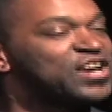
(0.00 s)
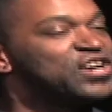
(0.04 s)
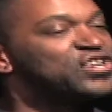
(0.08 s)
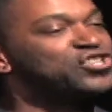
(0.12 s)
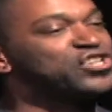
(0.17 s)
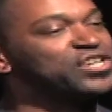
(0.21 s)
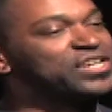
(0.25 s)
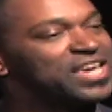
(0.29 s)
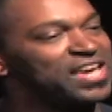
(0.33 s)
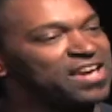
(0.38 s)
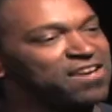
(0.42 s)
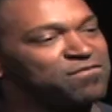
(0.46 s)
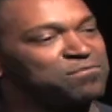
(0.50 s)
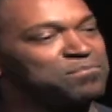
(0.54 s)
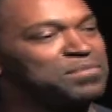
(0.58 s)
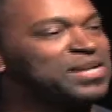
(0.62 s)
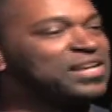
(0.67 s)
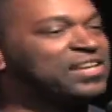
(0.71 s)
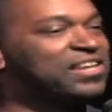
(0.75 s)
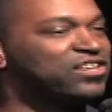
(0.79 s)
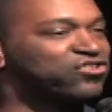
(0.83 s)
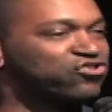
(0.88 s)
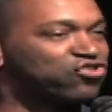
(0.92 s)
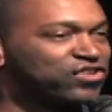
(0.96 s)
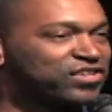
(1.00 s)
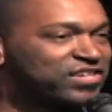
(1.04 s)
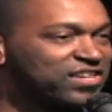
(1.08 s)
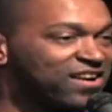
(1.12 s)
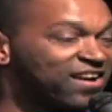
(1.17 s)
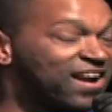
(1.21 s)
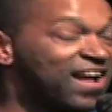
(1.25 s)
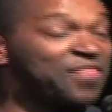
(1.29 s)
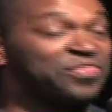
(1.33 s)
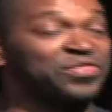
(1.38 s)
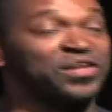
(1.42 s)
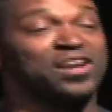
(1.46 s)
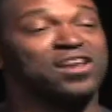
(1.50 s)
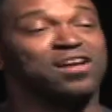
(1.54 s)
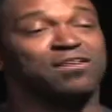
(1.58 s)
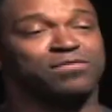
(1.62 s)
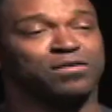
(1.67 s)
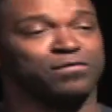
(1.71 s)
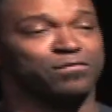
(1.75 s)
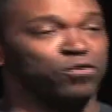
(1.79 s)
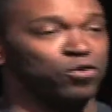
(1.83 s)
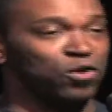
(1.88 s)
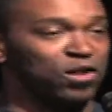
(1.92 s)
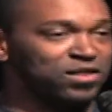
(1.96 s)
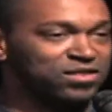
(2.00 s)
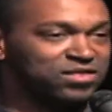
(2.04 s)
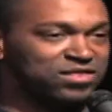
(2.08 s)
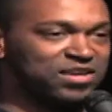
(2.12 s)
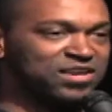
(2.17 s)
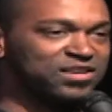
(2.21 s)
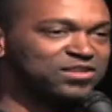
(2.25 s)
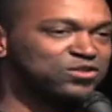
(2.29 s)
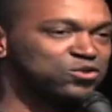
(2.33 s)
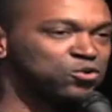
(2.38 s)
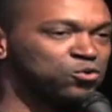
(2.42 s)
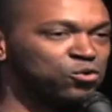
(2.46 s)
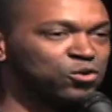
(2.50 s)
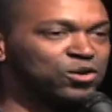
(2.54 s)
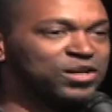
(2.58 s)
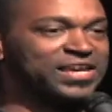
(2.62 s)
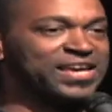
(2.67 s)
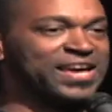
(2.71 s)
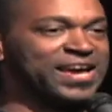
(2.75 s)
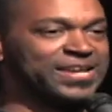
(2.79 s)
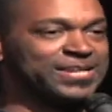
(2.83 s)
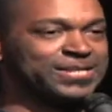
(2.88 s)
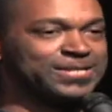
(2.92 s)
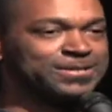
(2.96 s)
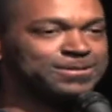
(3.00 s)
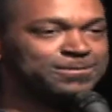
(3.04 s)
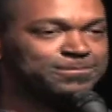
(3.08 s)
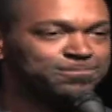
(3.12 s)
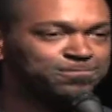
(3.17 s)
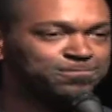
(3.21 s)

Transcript: She gave me literature and the love of all things holy, and